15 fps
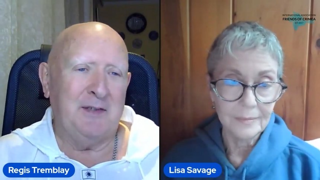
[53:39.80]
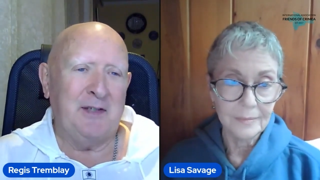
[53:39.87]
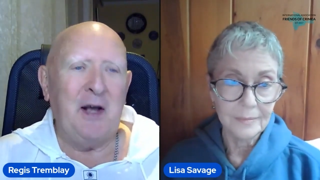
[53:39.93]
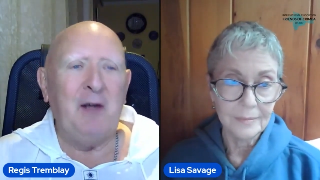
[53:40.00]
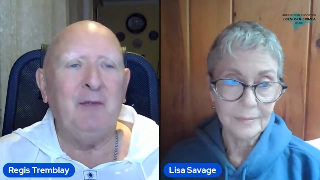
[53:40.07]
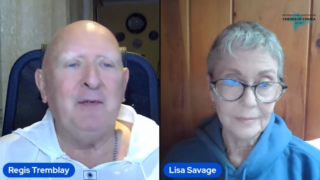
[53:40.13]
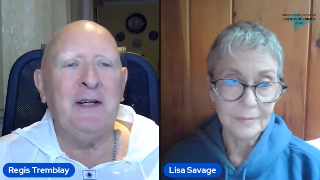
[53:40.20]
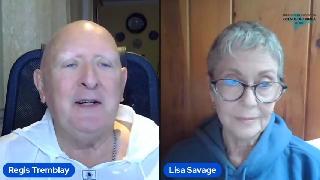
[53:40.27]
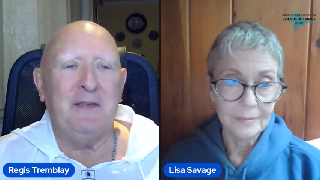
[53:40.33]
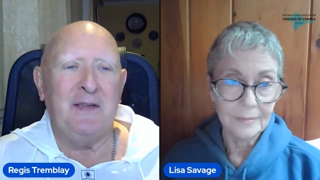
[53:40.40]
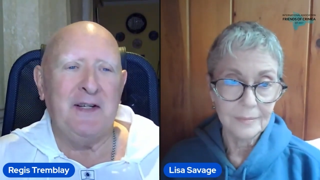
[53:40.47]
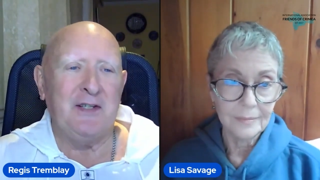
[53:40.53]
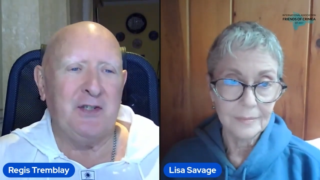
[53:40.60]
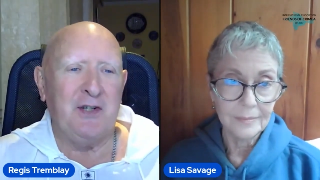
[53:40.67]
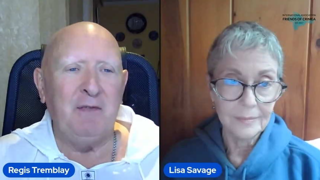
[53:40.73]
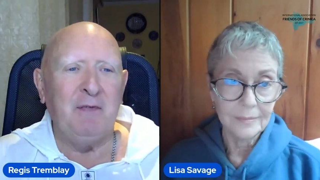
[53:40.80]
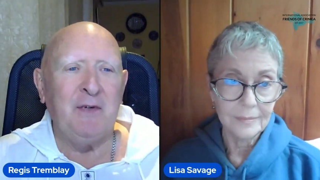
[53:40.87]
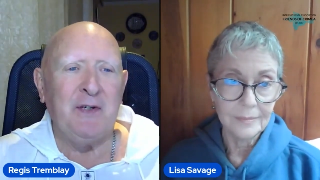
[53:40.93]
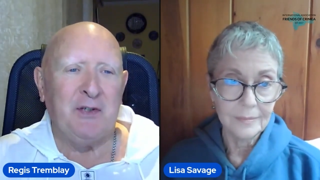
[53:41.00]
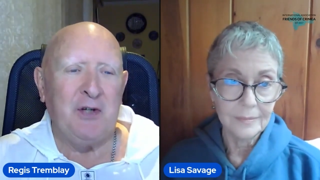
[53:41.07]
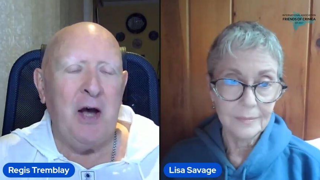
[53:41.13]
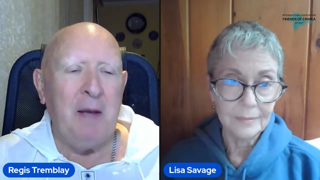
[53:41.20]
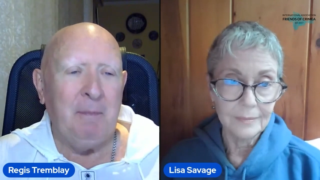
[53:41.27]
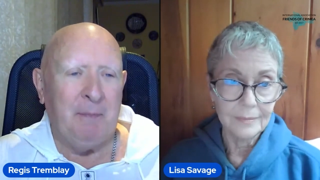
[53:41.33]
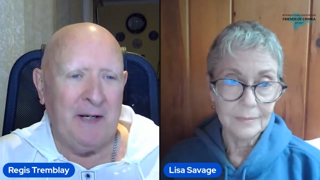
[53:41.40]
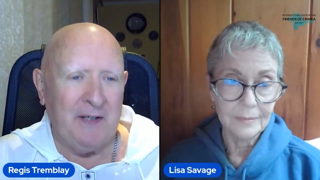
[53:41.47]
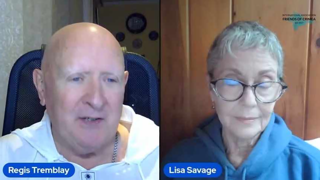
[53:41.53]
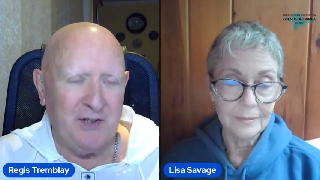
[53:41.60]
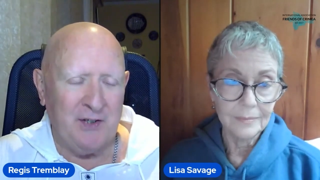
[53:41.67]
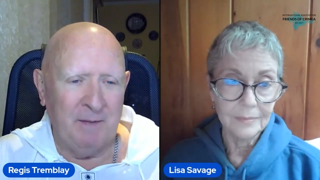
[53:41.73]
Speaker 1: delve into these different
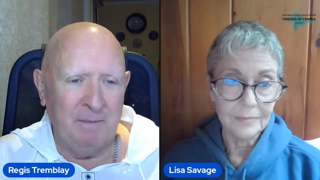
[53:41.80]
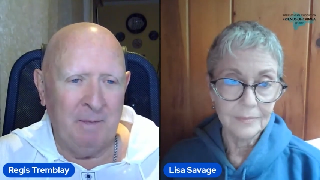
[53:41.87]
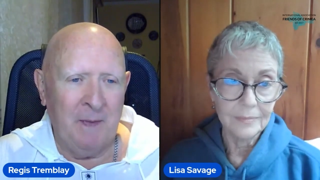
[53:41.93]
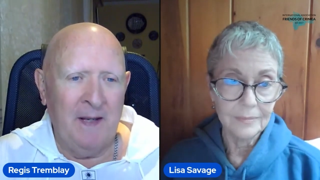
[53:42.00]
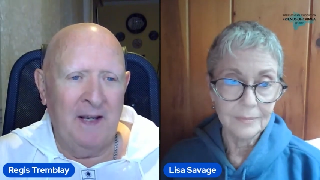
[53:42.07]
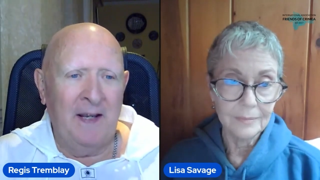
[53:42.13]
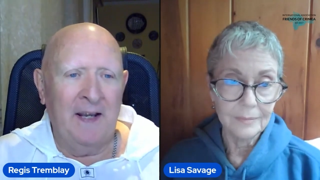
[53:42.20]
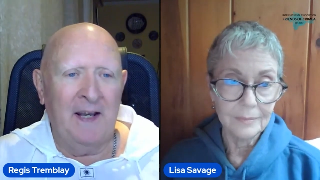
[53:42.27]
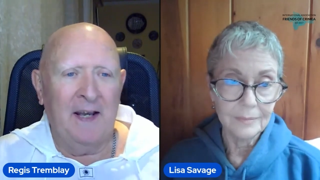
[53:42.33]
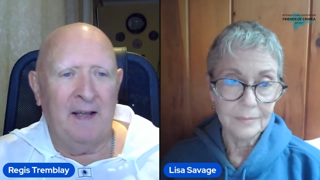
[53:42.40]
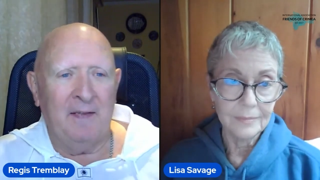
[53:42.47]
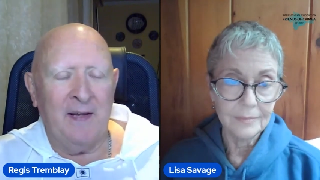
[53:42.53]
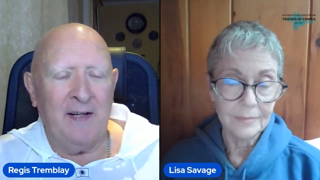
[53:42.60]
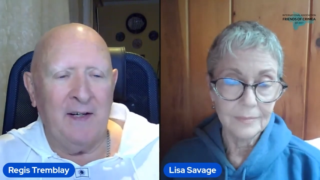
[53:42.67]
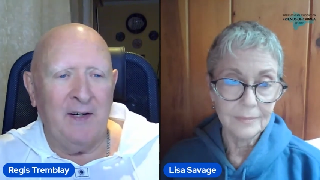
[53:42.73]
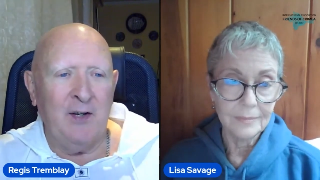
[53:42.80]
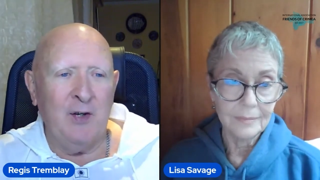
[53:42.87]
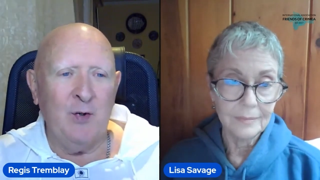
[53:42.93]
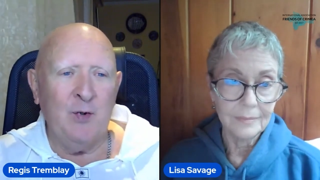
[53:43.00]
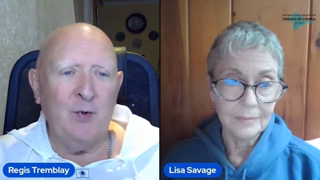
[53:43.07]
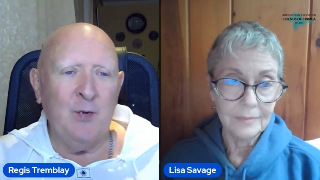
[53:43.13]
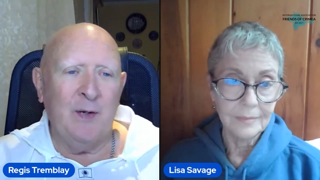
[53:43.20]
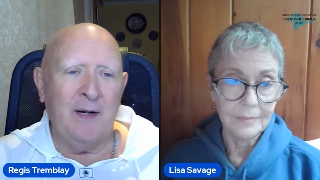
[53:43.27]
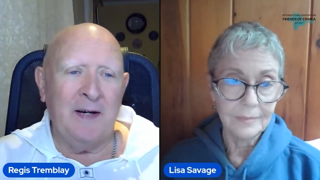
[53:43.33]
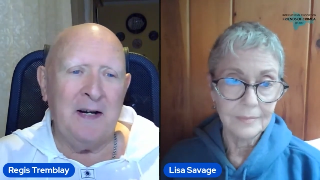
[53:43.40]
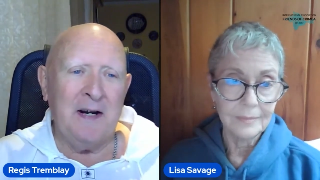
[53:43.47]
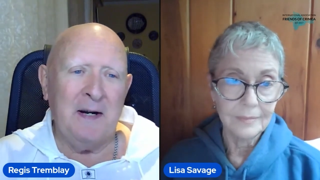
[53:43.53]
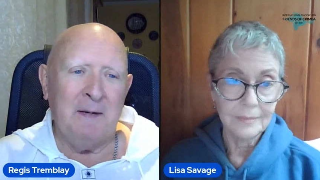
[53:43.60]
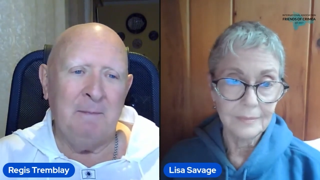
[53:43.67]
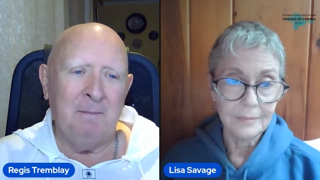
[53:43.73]
topics that you
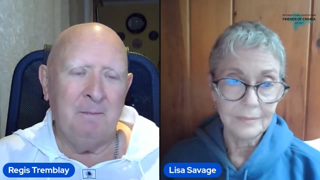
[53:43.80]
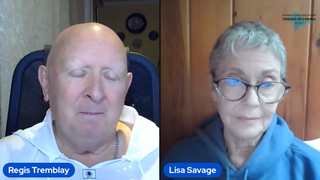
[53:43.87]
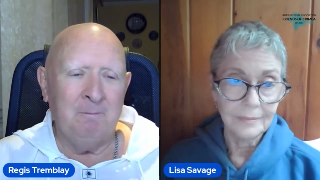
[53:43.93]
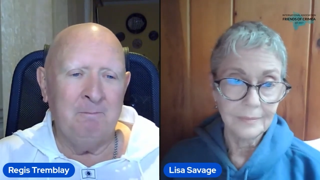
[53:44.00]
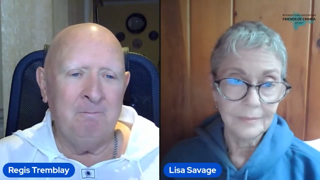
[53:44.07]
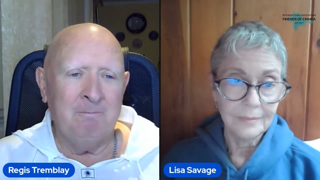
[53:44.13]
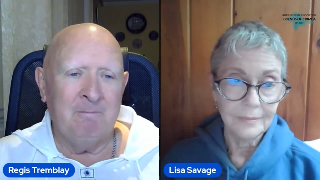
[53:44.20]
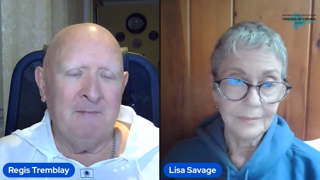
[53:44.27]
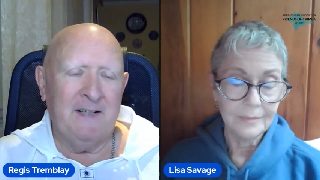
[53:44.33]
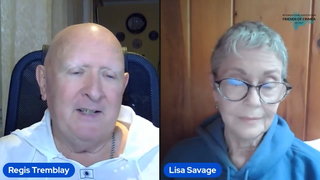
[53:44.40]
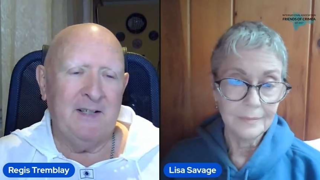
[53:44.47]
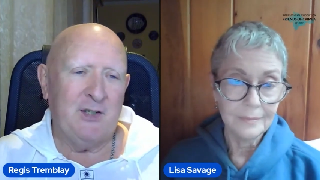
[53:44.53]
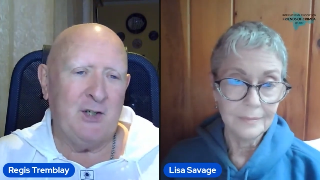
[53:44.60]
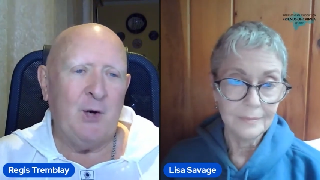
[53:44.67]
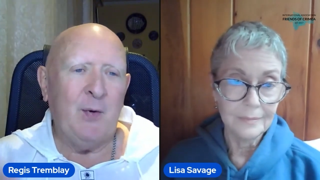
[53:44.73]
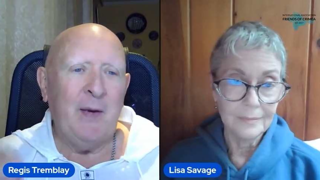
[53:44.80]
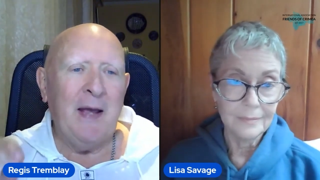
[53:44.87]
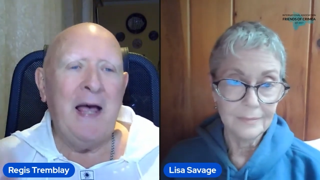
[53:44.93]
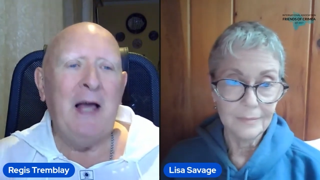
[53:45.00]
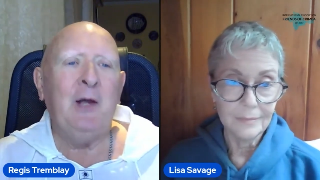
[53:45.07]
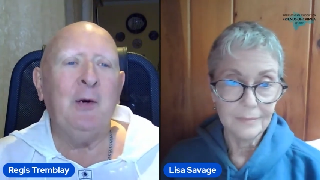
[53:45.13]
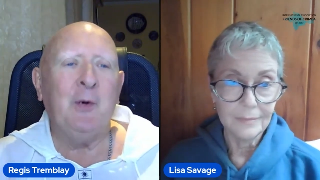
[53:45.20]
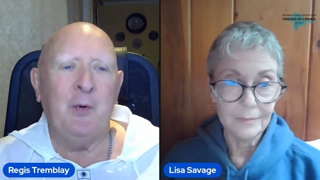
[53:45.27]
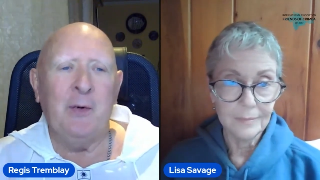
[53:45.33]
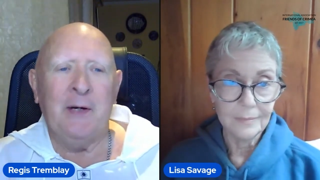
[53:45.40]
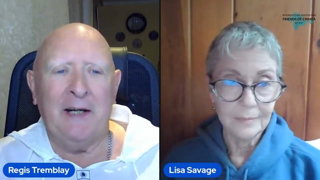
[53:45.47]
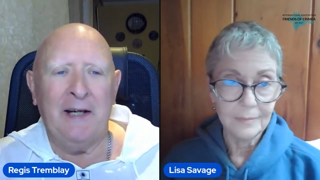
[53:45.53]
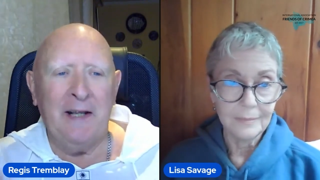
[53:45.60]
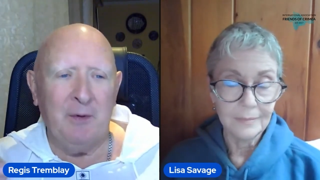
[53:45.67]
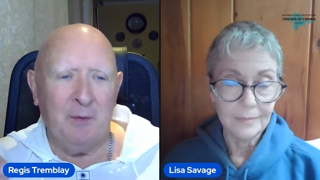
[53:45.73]
are so
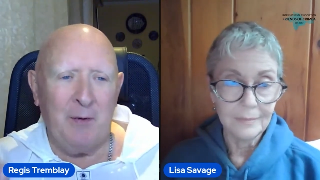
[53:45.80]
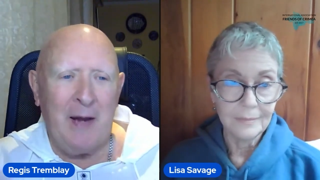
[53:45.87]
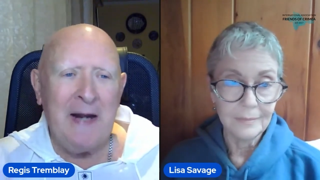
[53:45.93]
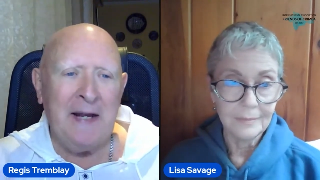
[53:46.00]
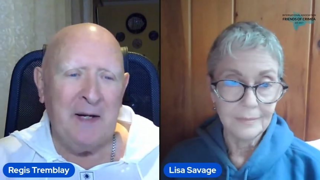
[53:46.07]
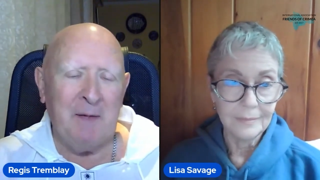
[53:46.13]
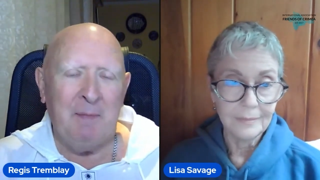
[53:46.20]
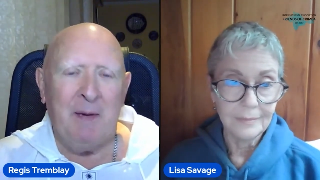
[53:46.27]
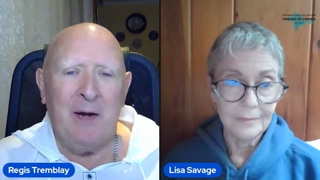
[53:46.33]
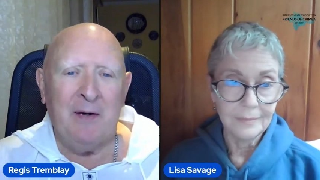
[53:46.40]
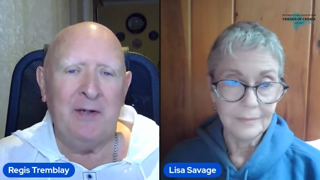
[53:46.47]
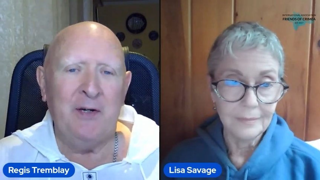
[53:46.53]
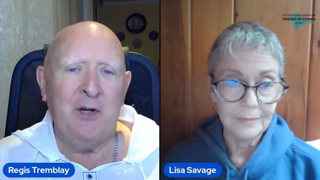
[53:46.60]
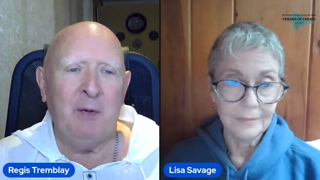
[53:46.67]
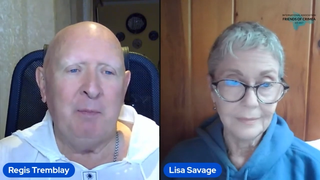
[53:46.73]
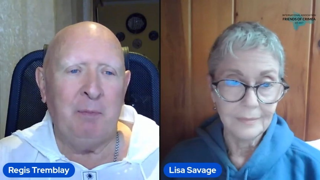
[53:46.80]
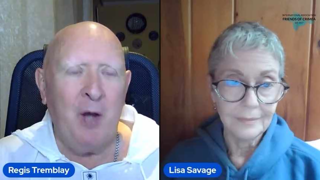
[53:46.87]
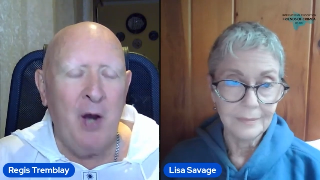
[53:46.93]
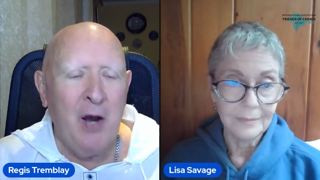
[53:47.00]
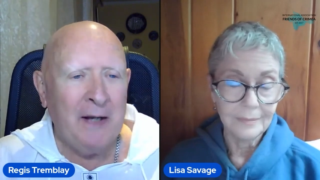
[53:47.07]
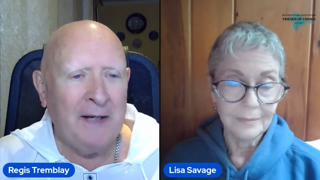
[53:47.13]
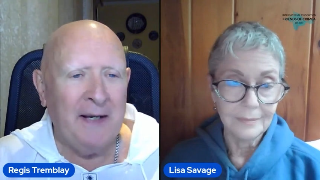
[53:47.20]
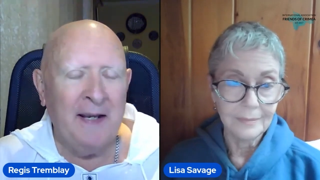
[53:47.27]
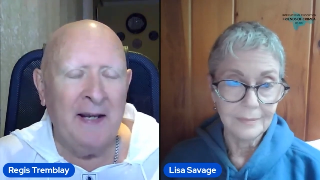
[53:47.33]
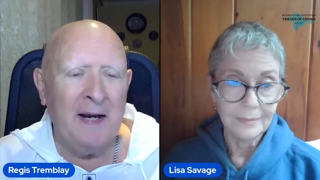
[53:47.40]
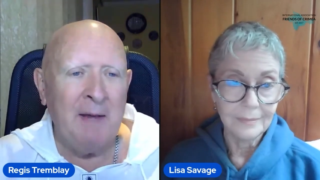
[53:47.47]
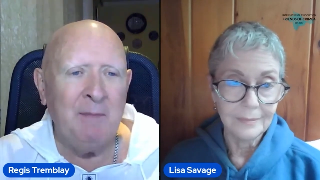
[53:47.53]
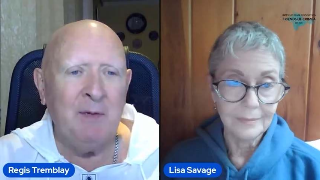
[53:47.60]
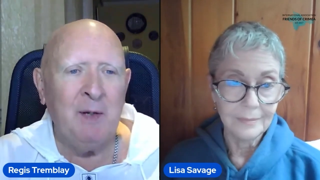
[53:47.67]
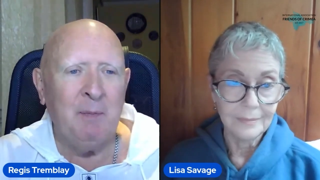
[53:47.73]
eloquently writing about in your blog. And
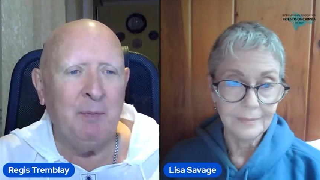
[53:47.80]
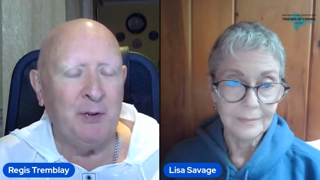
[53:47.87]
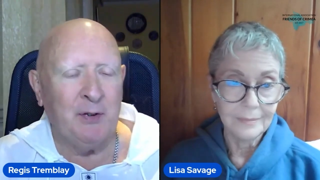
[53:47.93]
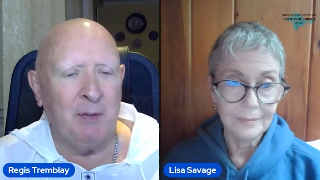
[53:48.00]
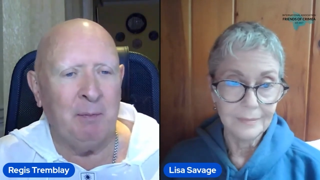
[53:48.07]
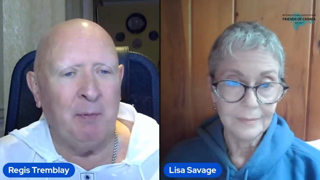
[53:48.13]
I'm going to put the